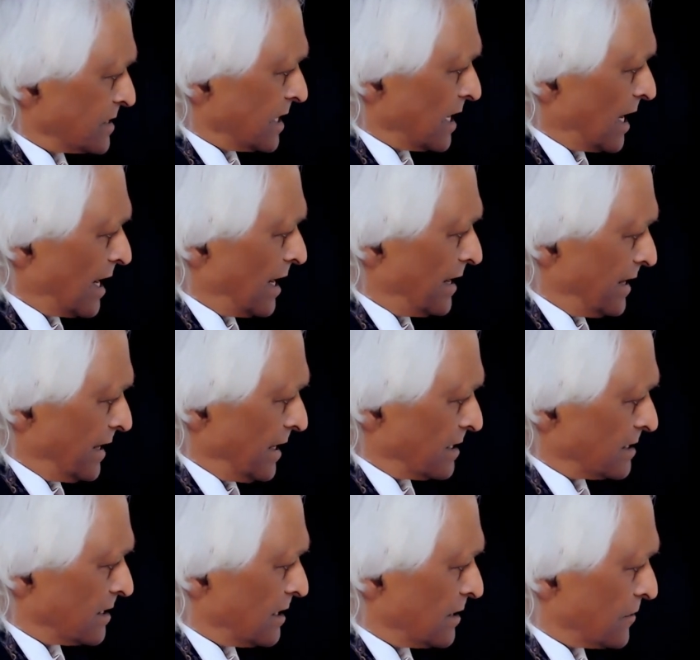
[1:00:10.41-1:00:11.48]
The I,
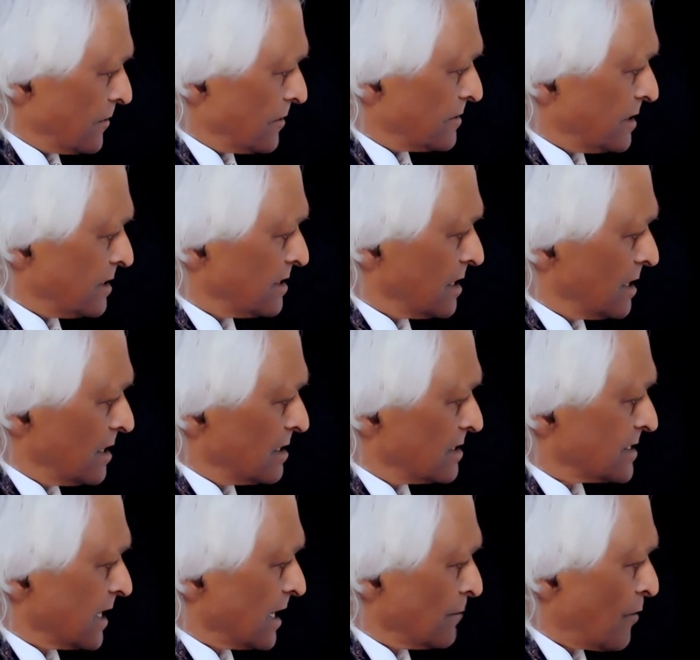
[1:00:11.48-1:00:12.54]
it, other, the
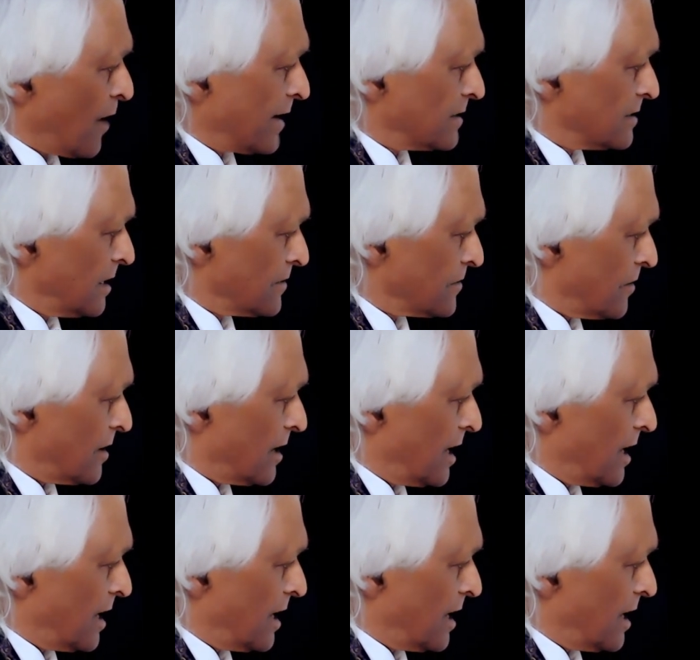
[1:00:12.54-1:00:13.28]
single bracket other,